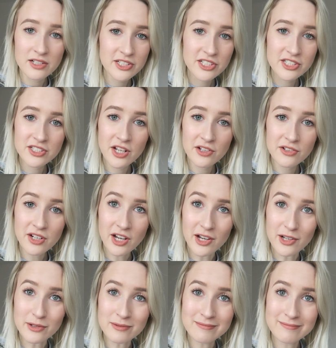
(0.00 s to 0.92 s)
I just don't
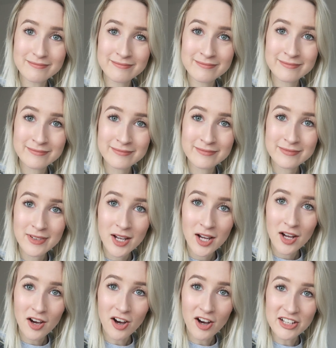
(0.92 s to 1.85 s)
know.
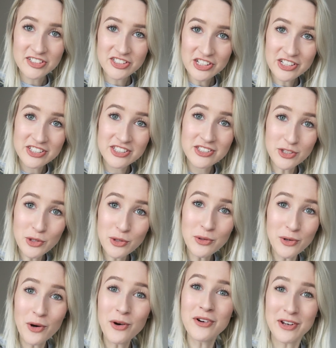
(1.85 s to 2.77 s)
I just
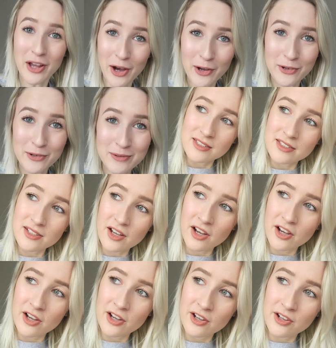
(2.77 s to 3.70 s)
do not know.
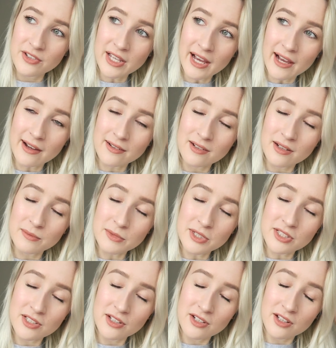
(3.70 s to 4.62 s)
So yeah, I'm
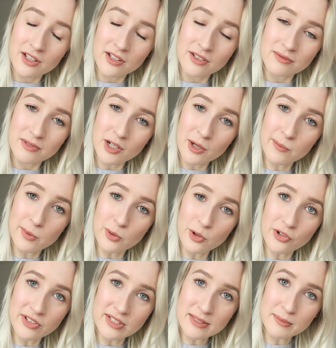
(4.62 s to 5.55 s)
just gonna
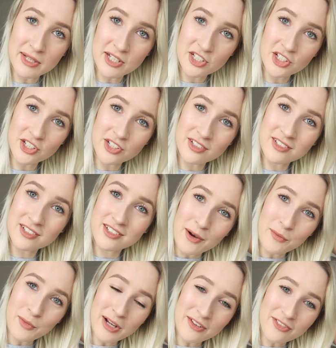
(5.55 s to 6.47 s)
abort this mission
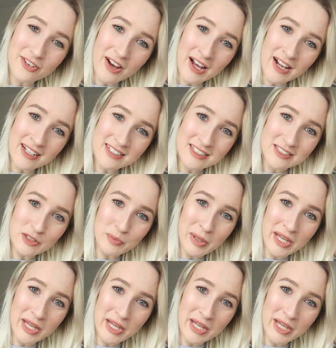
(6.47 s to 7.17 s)
and wait for Alex's